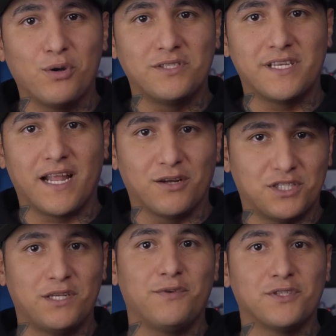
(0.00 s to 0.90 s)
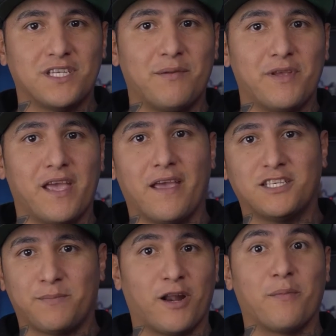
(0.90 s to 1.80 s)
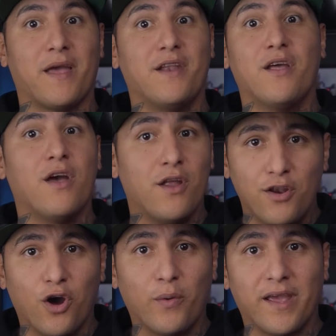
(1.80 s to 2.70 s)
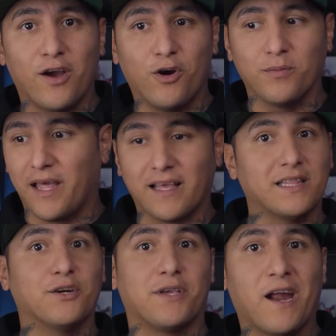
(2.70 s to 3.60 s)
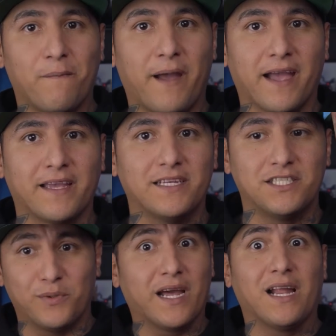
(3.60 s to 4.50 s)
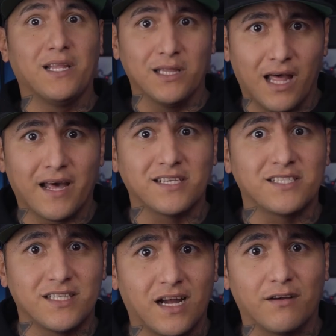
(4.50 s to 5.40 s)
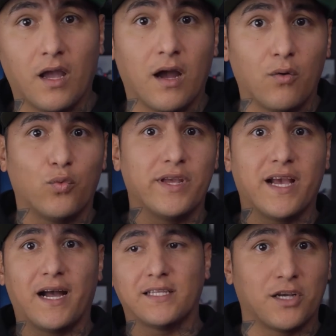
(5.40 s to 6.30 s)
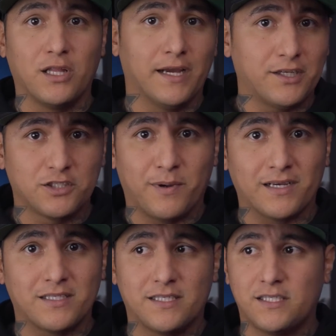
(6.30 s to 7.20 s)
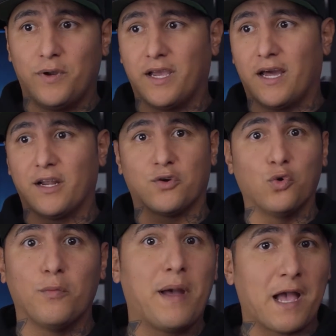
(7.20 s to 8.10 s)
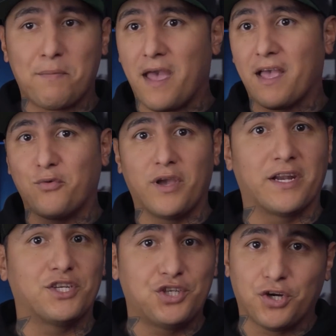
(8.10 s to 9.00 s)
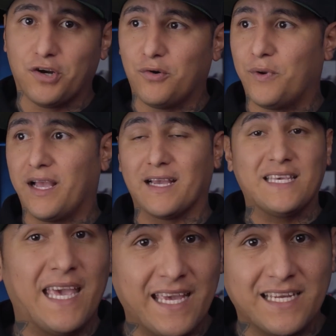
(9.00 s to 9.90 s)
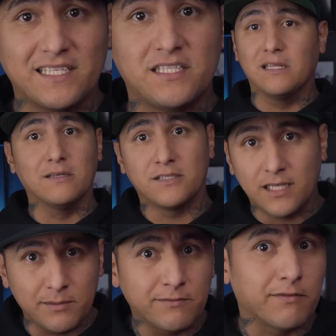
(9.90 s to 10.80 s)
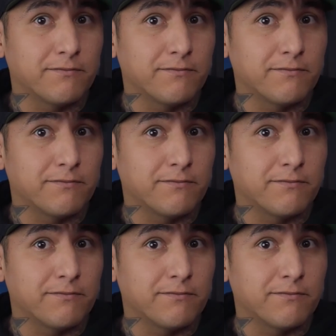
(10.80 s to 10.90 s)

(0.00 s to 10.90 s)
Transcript: posted how Gfuel sent me a Spider-Man No Way Home like little care package. We got a lot of stuff. We got the collector's boxes, we got a cool backpack, we got a shirt, we got cans, a little something for